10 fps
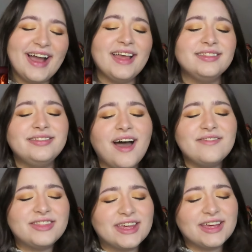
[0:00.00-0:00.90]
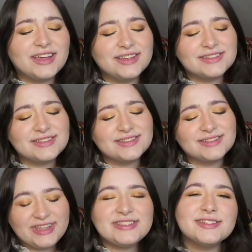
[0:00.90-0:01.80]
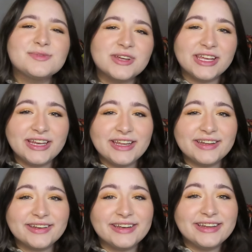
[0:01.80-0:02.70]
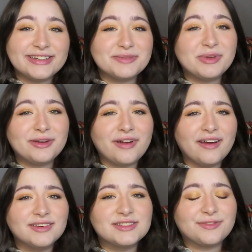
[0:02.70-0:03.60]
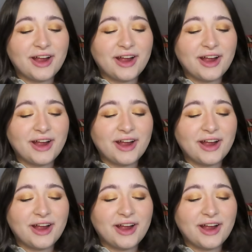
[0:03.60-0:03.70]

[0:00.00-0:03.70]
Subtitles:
I love this. This is what he needed. He needed to be around his